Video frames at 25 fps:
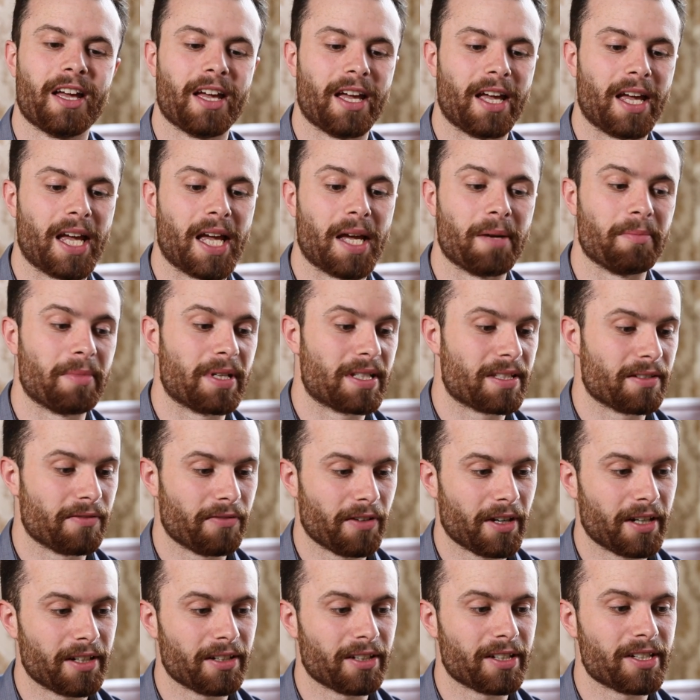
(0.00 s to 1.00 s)
Um, it's a
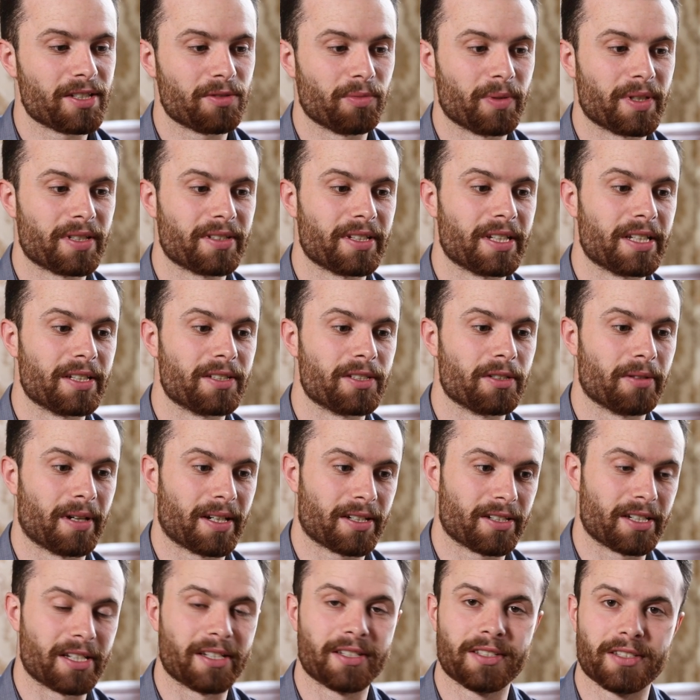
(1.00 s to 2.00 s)
very nice whiskey to
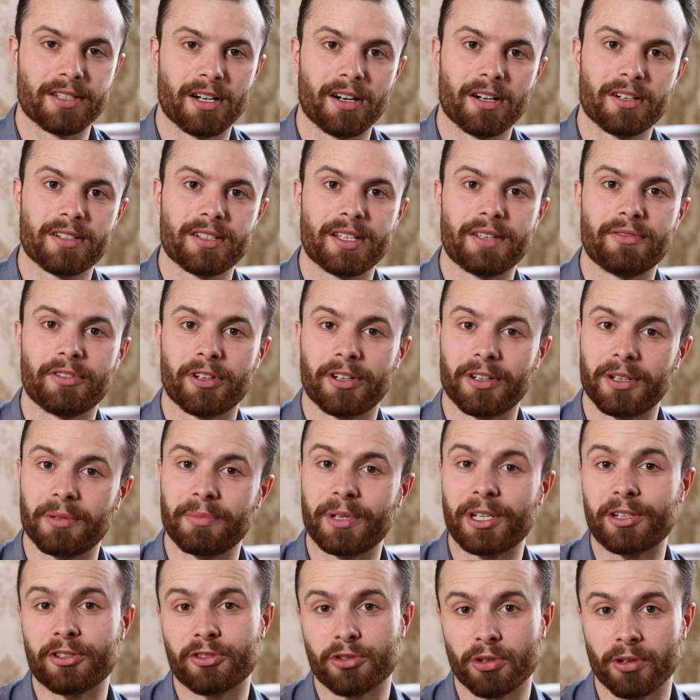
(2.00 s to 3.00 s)
actually start if you're going to
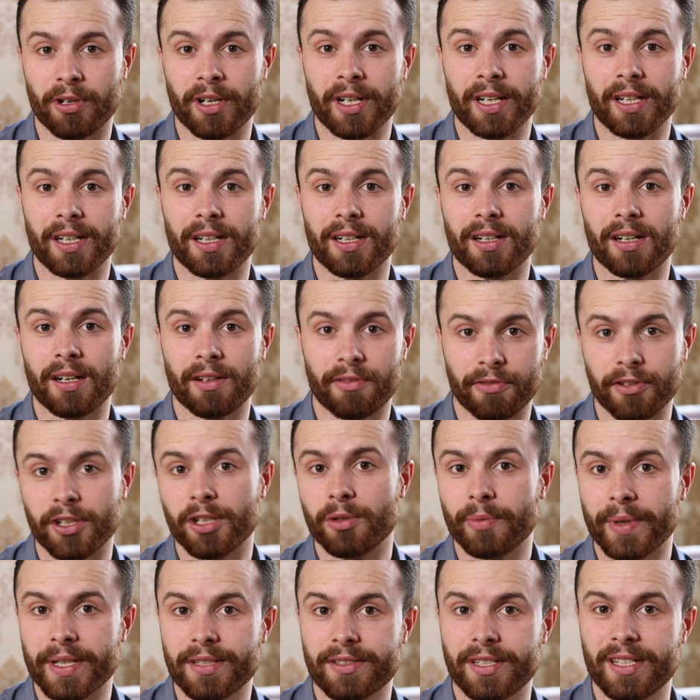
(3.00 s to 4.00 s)
be enjoying a
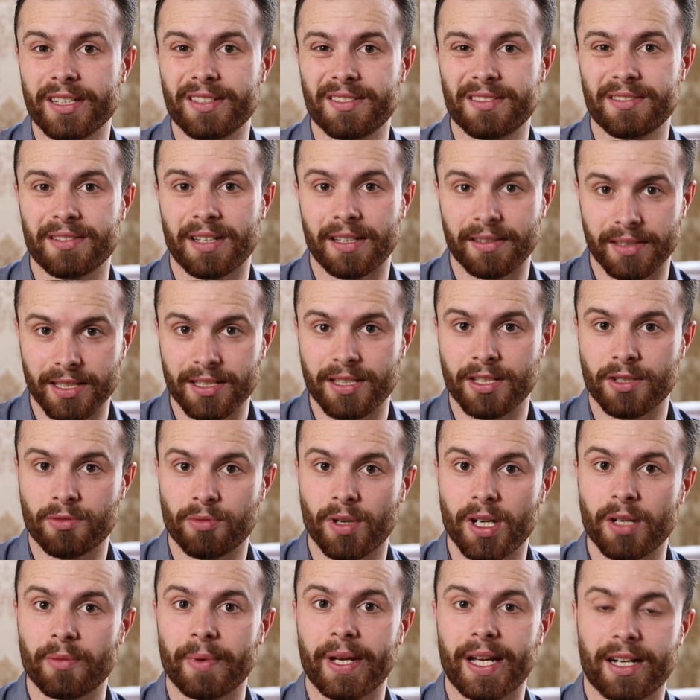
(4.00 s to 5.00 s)
few whiskies, and this is
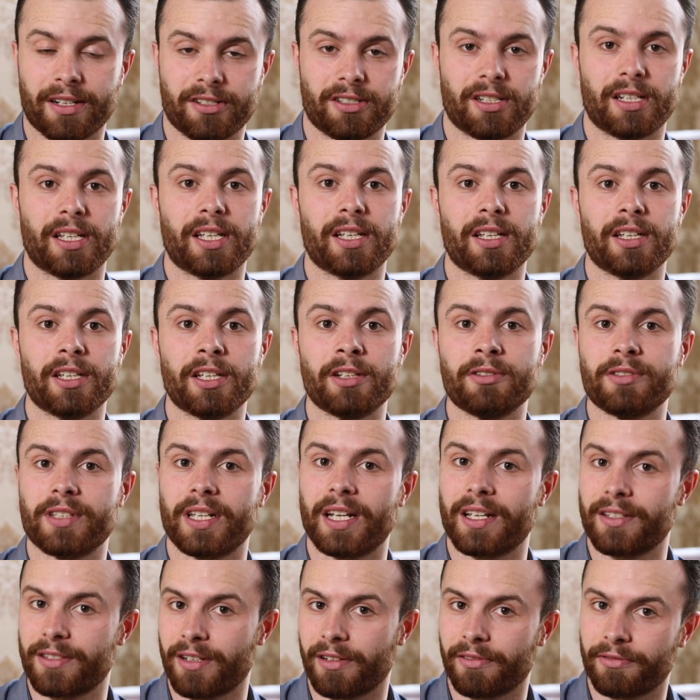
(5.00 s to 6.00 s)
why we actually use
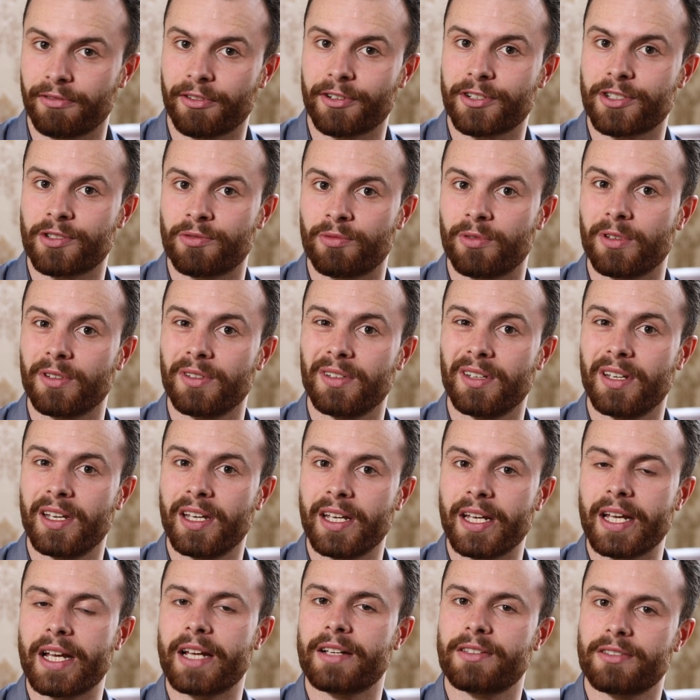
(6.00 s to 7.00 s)
it as our first one.
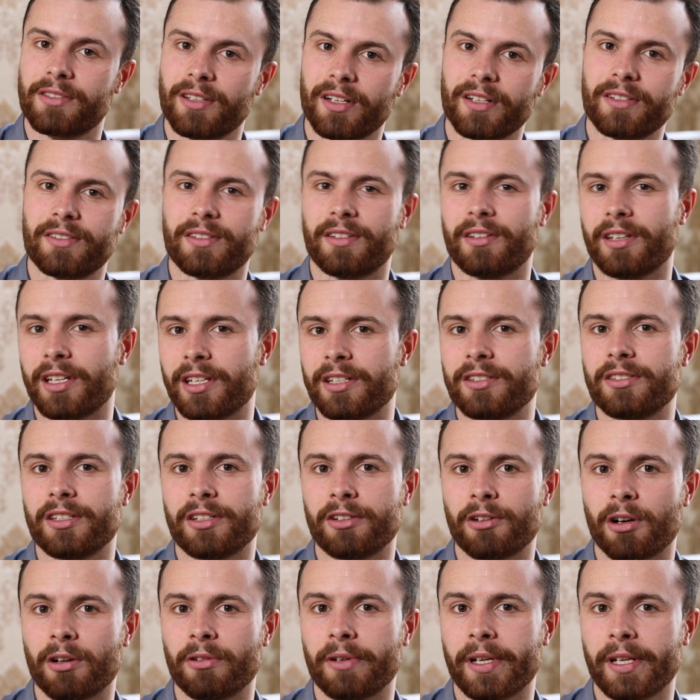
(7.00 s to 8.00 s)
It's nice and easy
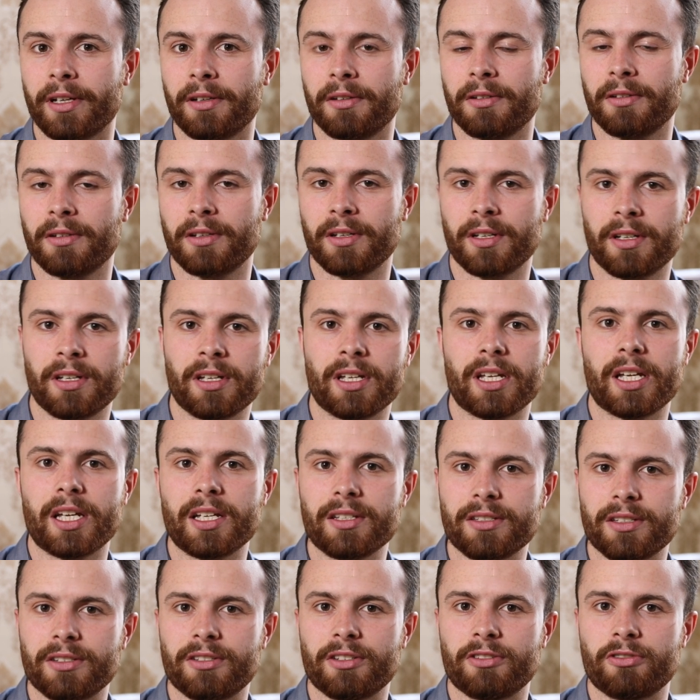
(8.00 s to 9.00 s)
going,
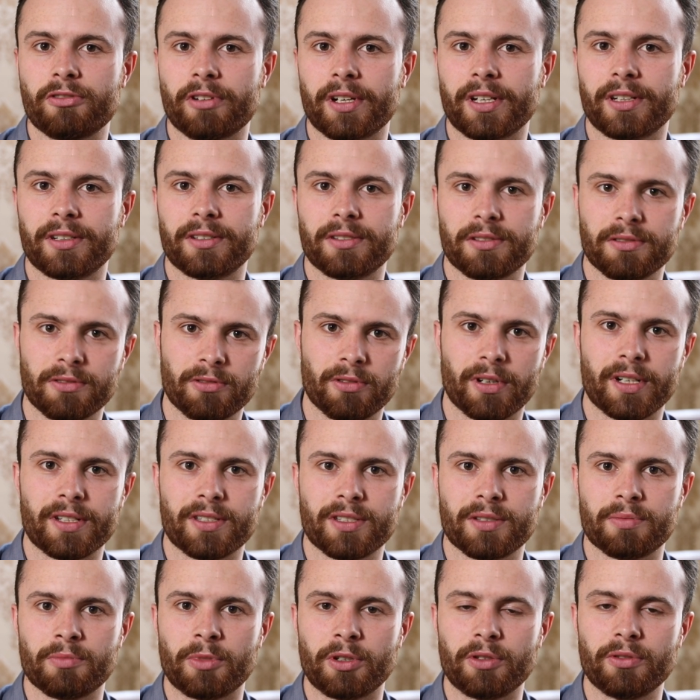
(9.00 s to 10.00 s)
easy to drink, quite
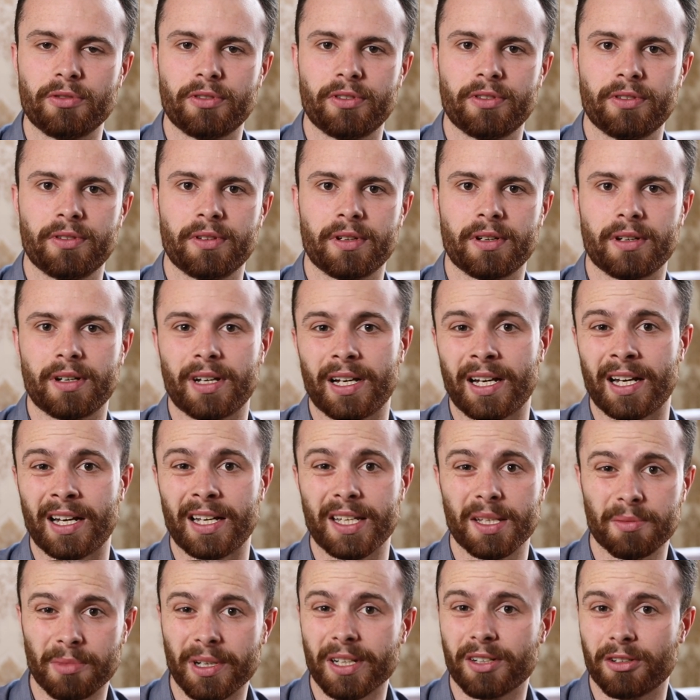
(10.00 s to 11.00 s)
smooth. Uh,
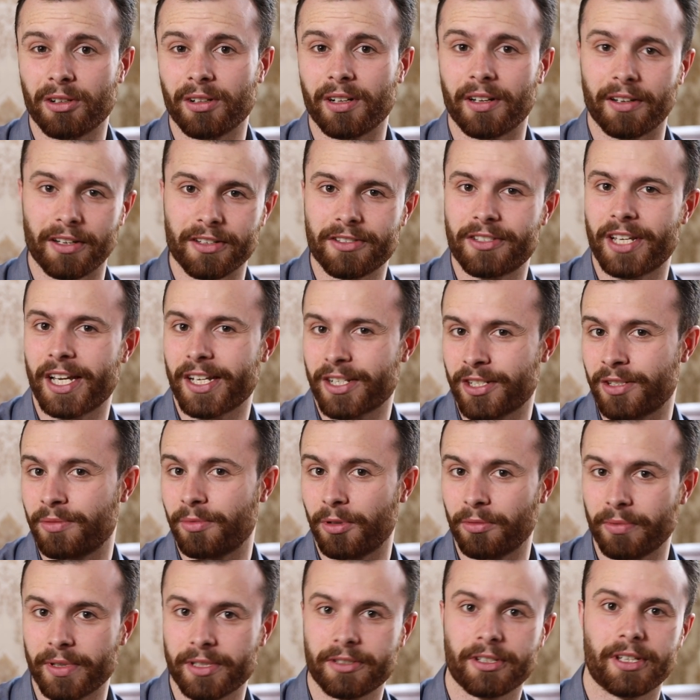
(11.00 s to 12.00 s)
you might call it a
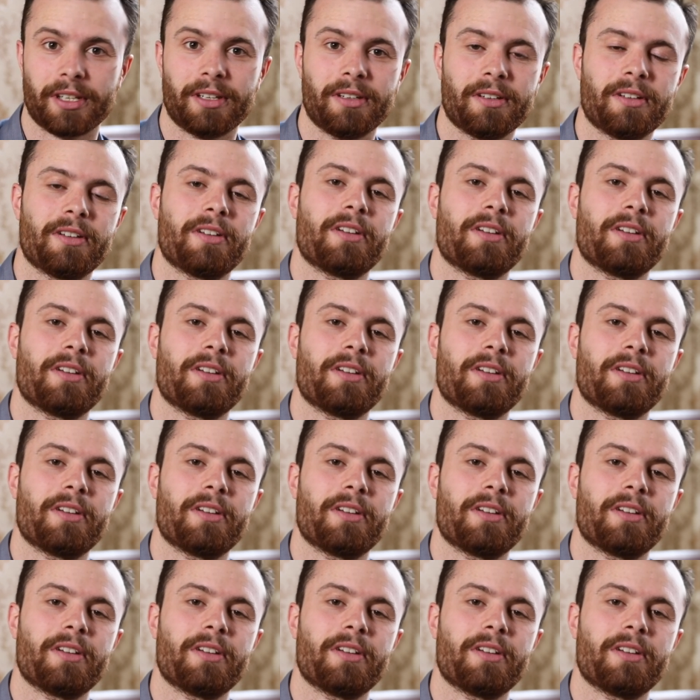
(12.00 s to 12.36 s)
sessionable whiskey.